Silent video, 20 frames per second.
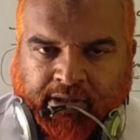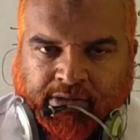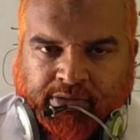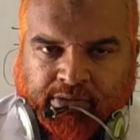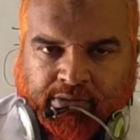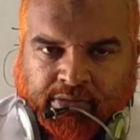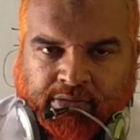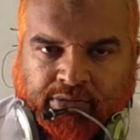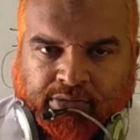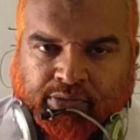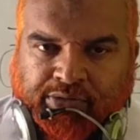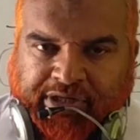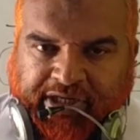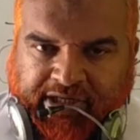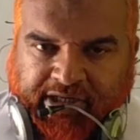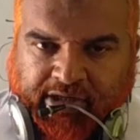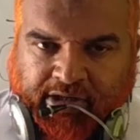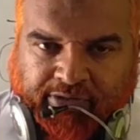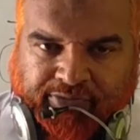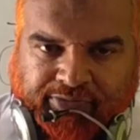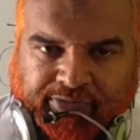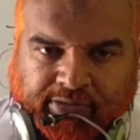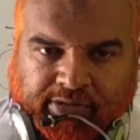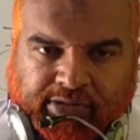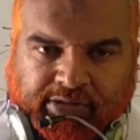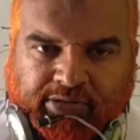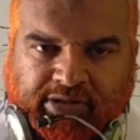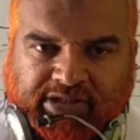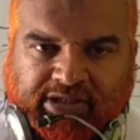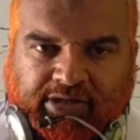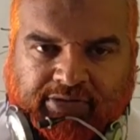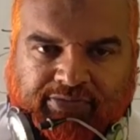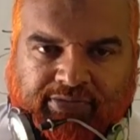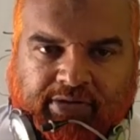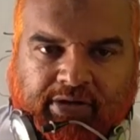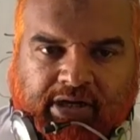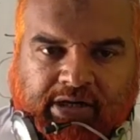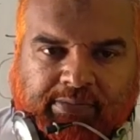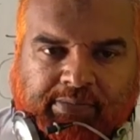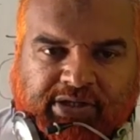So do take care of
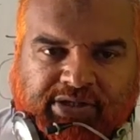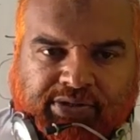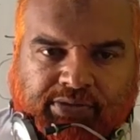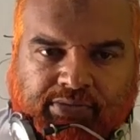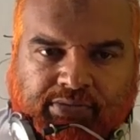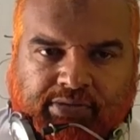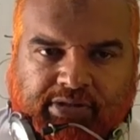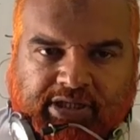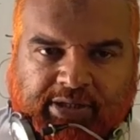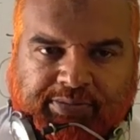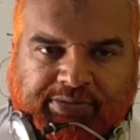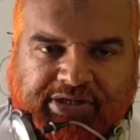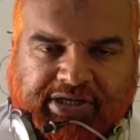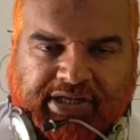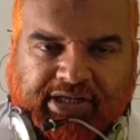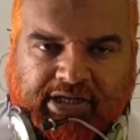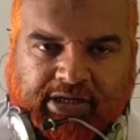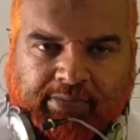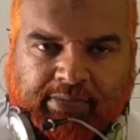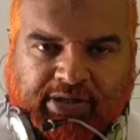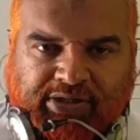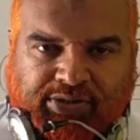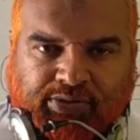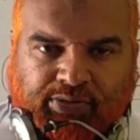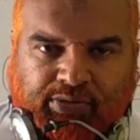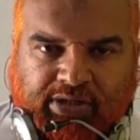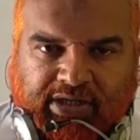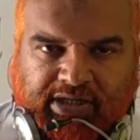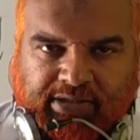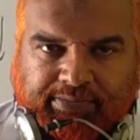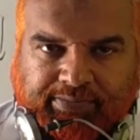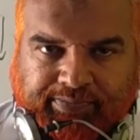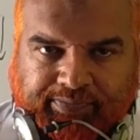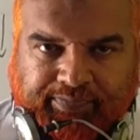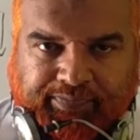yourself. God bless you. Keep studying. God bless you. Good luck.